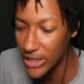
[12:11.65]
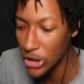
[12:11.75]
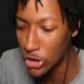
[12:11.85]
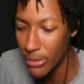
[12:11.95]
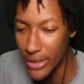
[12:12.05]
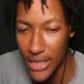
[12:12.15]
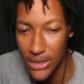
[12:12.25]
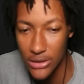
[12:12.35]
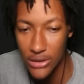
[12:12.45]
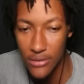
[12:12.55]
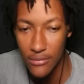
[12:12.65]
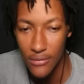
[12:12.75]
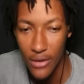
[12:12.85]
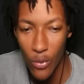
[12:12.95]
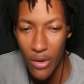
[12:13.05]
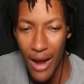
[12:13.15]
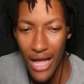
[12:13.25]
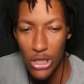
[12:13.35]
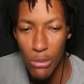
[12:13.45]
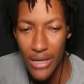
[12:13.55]
illuminations. What am I
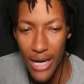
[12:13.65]
illuminating?